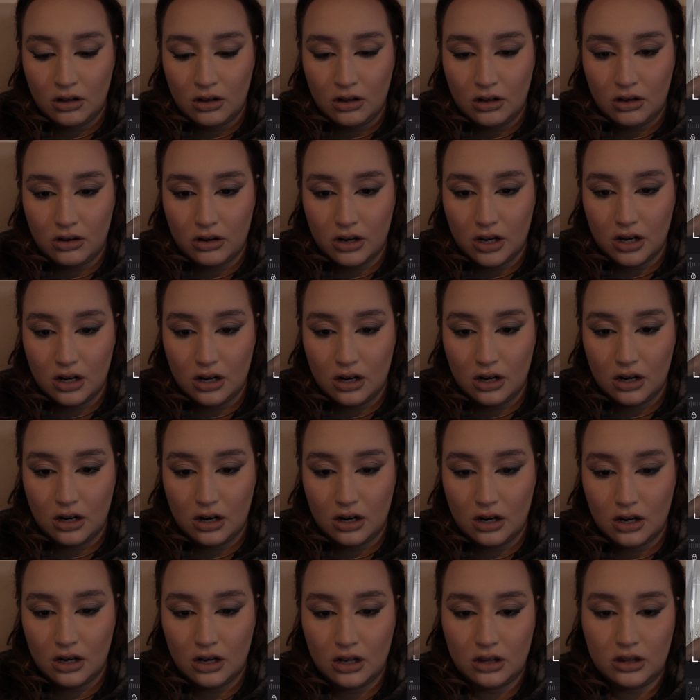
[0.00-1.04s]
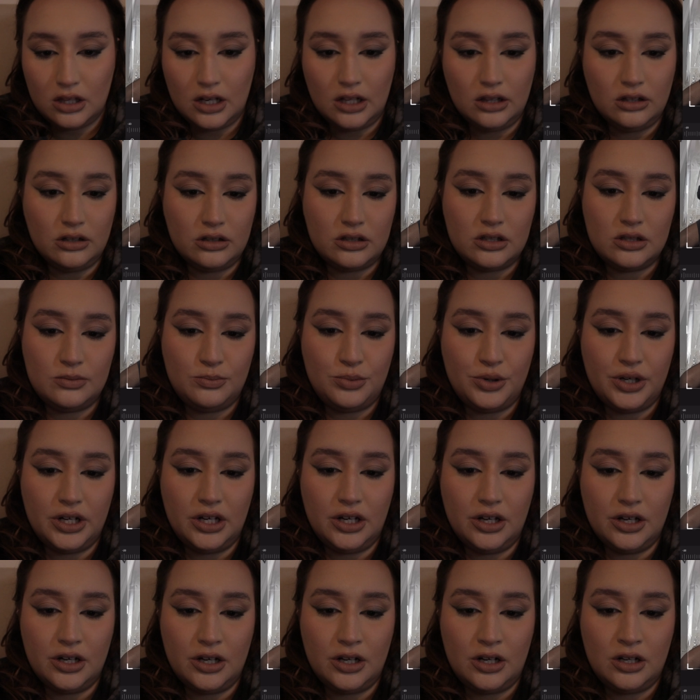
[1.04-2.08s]
Okay. That looks pretty
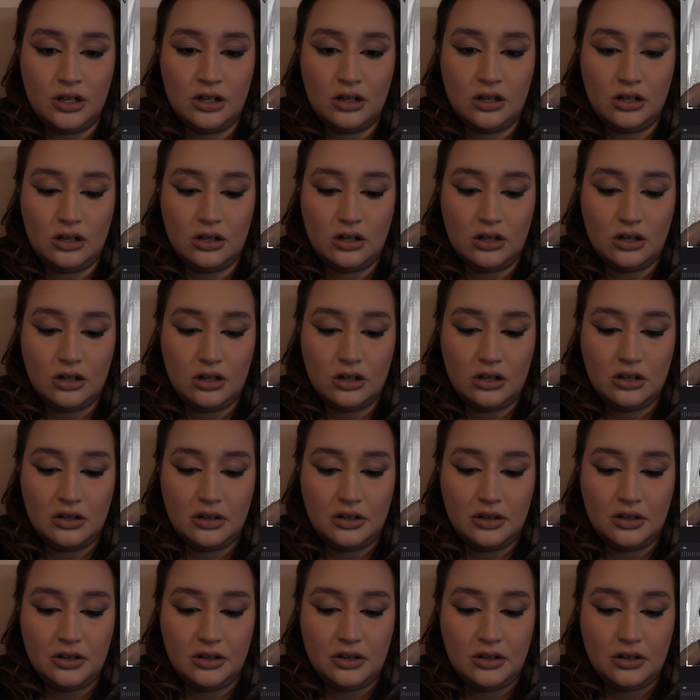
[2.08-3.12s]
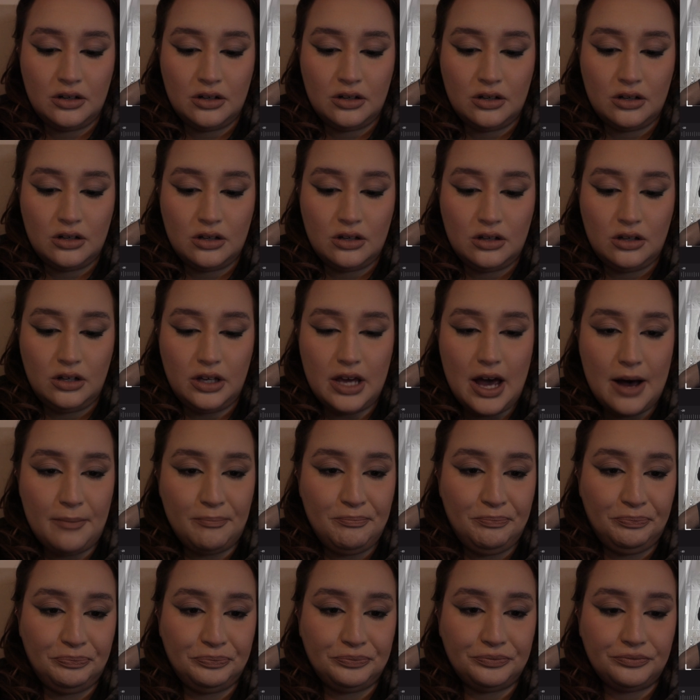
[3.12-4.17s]
good. Yeah.
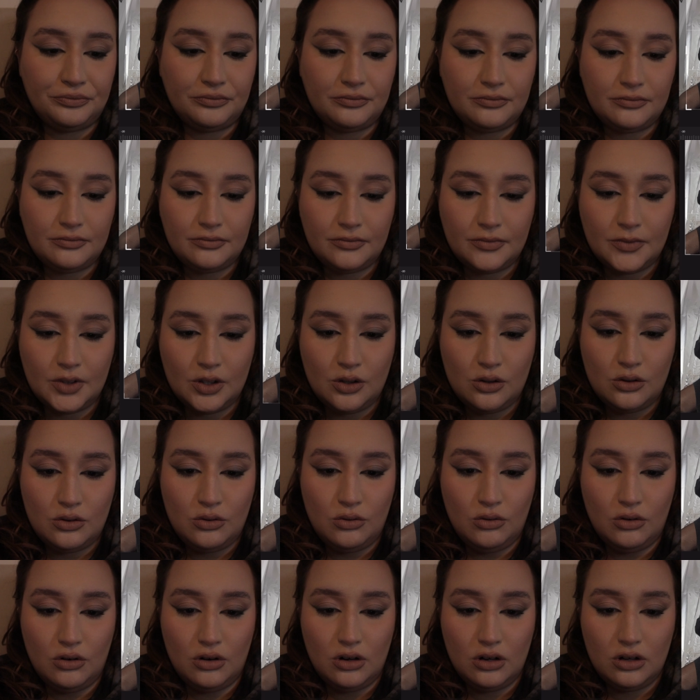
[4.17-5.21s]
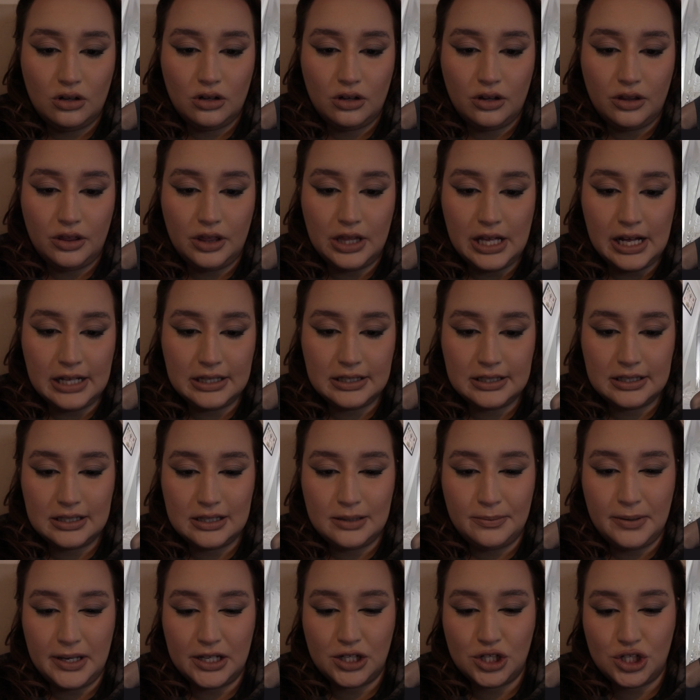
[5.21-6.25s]
Cool. That's
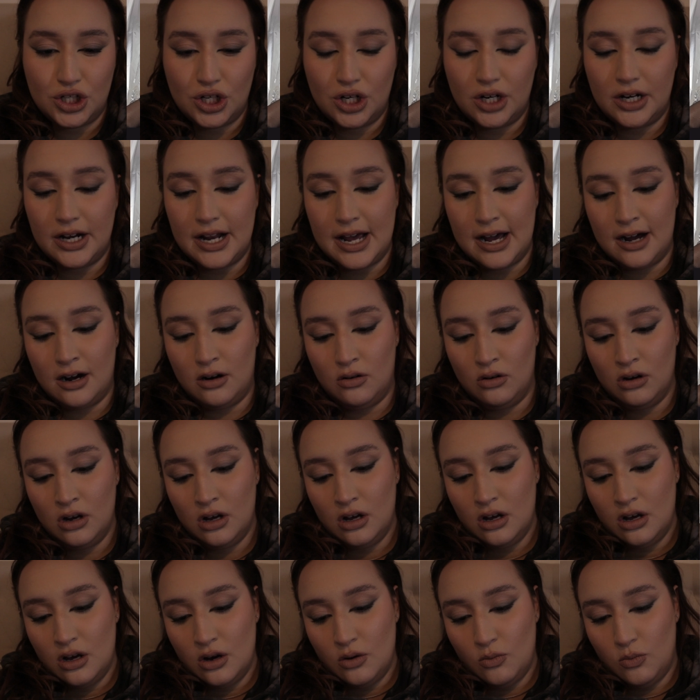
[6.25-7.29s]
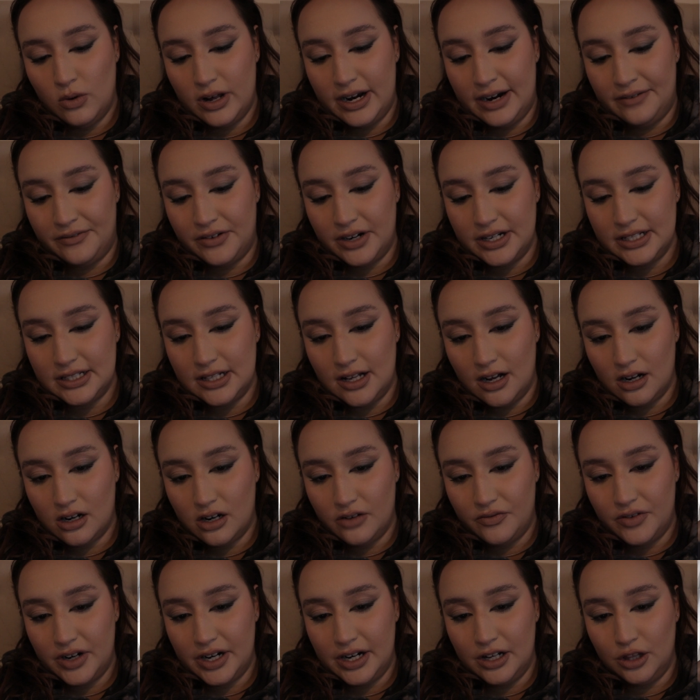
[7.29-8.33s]
the picture. Now, whatever is not
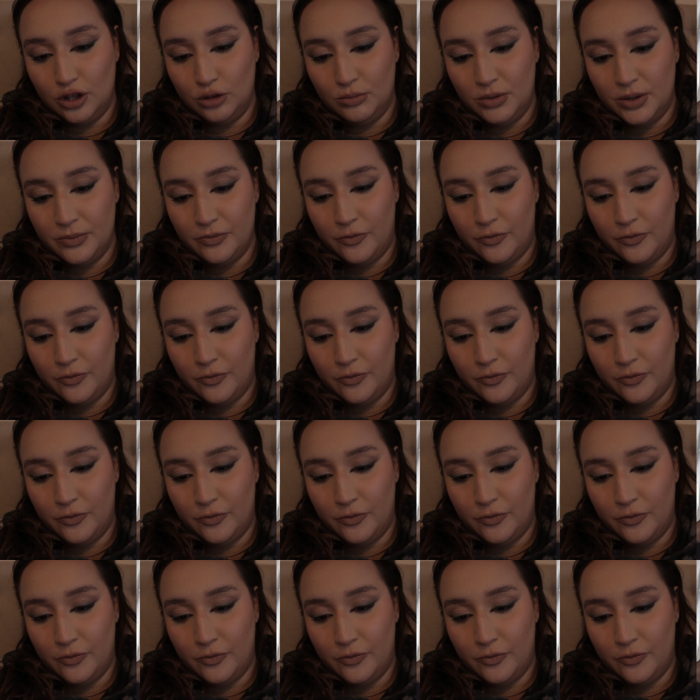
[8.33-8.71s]
covered in aluminum